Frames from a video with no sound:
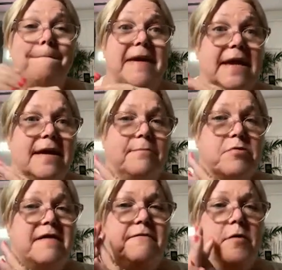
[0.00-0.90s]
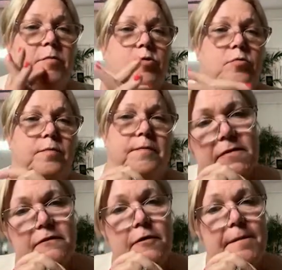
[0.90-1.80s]
be preferable
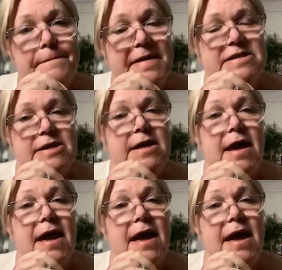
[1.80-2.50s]
for a better